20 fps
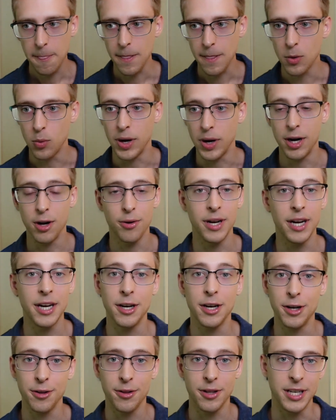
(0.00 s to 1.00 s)
We don't need to
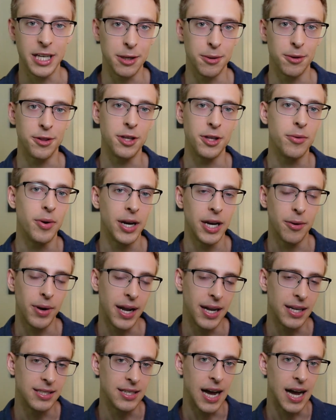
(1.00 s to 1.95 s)
do the deal with you anyways.